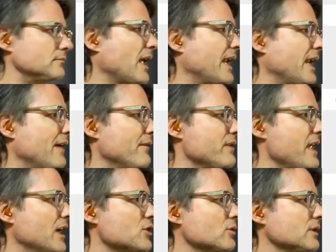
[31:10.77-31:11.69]
and have the
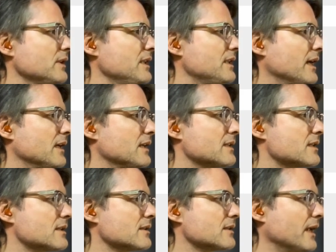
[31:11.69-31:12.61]
actual
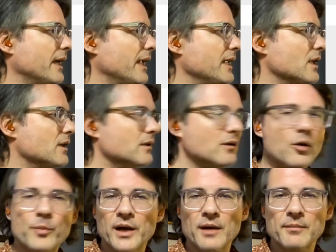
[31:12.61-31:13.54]
details that I can
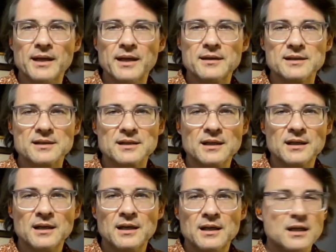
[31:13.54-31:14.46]
open up like this.
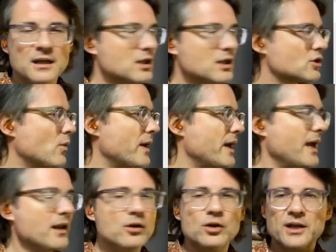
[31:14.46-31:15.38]
So when
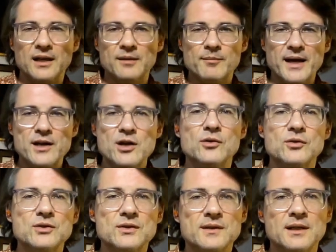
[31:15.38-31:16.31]
I look at my
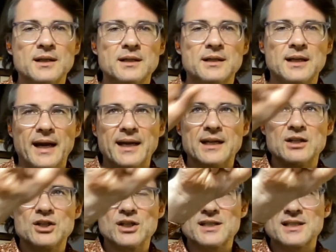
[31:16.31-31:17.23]
notes, I
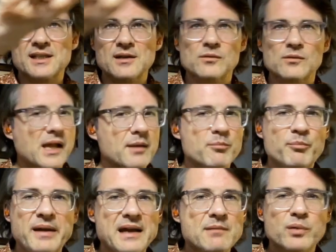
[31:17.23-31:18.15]
can just see
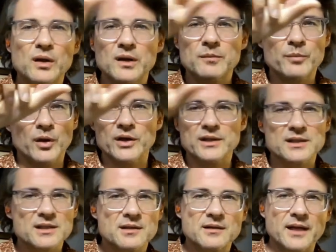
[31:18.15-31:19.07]
like big bullet
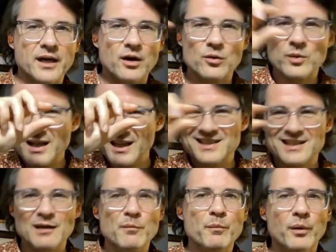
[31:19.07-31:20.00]
points that are really
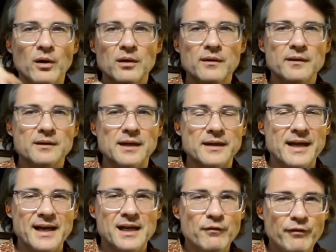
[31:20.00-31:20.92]
simple, and
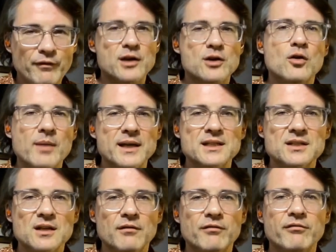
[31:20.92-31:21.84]
that if I know my
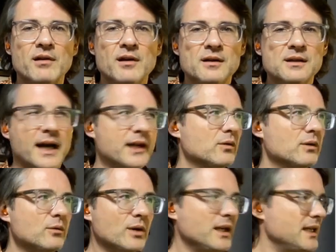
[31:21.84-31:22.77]
stuff, I
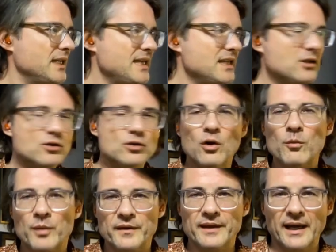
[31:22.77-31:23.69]
don't really need to
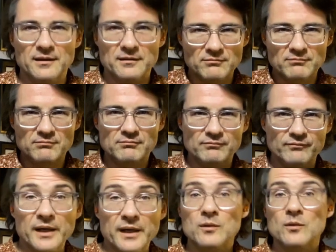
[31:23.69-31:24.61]
open that.
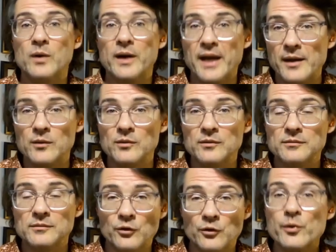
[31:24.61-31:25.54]
But when I
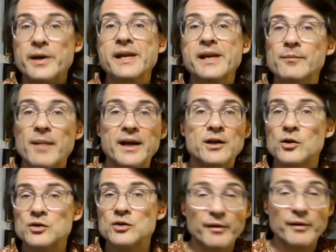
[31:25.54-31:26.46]
read my
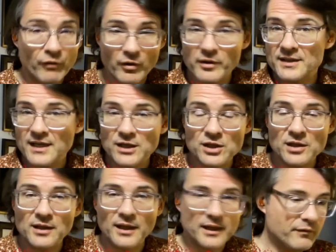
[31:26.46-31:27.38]
notes before the
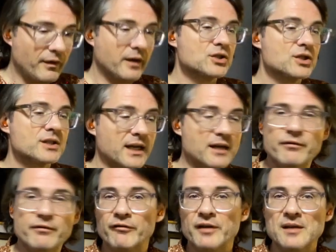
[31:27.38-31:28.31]
session, like if I just take
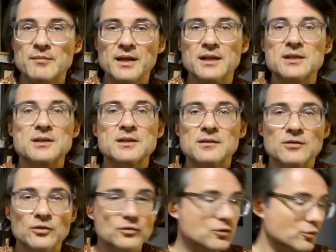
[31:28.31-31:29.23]
15 minutes
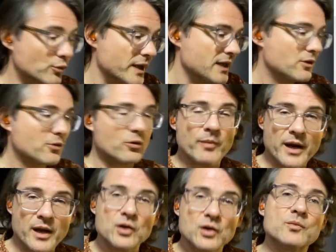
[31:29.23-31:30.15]
to read through
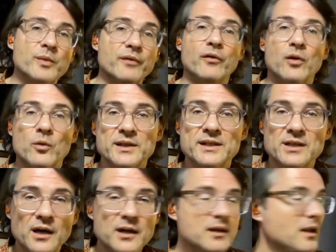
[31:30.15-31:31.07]
my notes before we
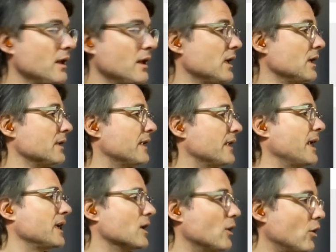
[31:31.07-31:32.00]
start, then
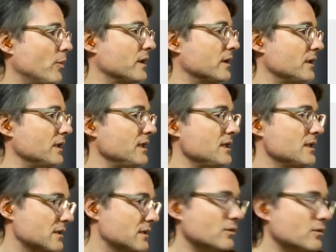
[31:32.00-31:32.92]
I can open
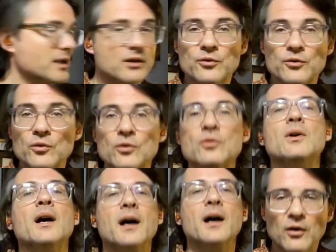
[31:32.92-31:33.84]
these, read
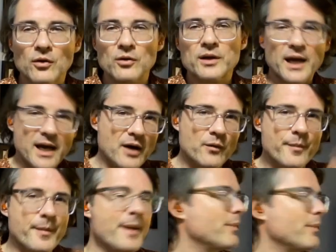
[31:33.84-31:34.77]
through, okay, I
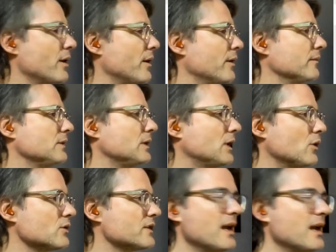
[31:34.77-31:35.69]
remember,
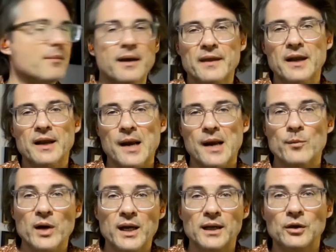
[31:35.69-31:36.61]
close them, and then I'm
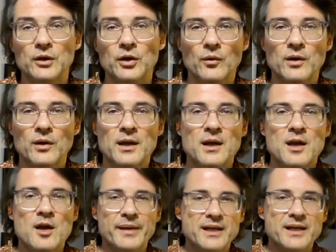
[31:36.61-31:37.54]
ready to go.
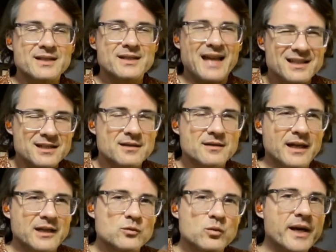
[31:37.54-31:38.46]
Because
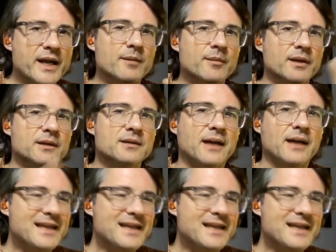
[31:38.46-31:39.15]
that's one element.